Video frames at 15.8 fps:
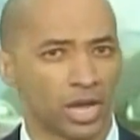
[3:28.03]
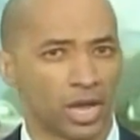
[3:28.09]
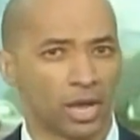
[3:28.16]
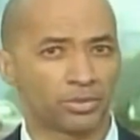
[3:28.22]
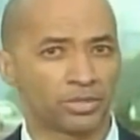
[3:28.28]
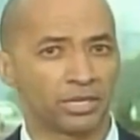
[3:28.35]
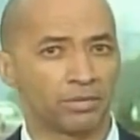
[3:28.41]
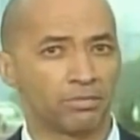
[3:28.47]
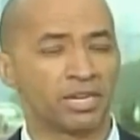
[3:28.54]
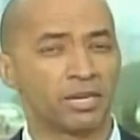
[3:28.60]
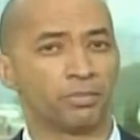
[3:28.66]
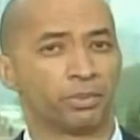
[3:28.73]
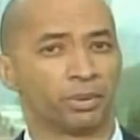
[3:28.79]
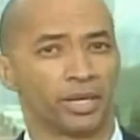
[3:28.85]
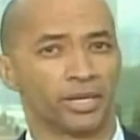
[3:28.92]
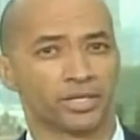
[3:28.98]
Jobs that in
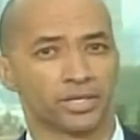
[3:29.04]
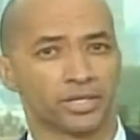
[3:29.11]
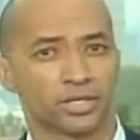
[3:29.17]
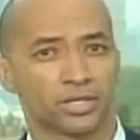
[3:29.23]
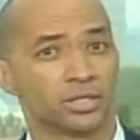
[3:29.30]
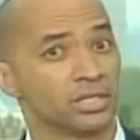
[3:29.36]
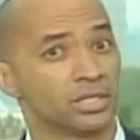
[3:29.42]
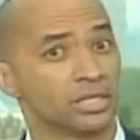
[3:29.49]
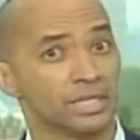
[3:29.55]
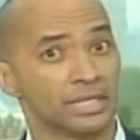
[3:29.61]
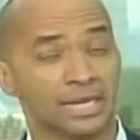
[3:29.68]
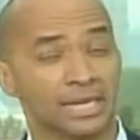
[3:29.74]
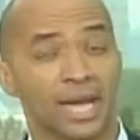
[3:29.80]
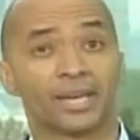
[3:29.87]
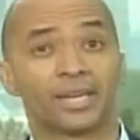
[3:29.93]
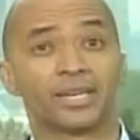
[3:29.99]
many places
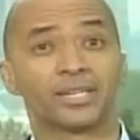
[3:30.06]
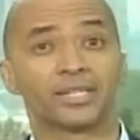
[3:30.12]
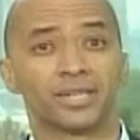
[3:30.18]
did not